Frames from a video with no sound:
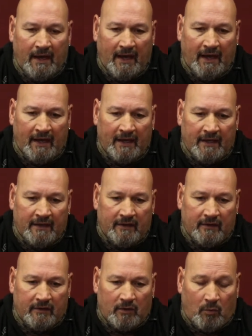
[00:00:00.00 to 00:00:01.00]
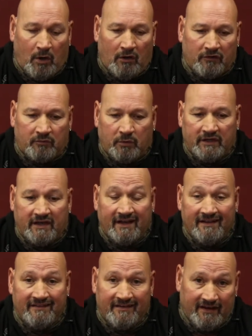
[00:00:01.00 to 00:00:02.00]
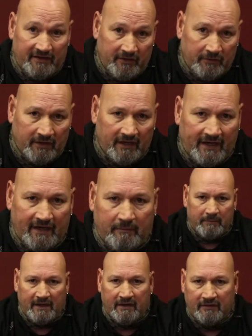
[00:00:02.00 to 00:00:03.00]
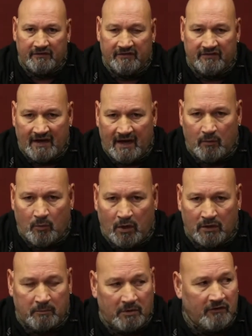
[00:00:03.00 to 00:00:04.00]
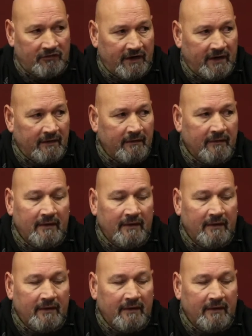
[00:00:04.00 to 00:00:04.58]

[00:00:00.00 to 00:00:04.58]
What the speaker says: and the walls would continue to leak because it's not waterproofing,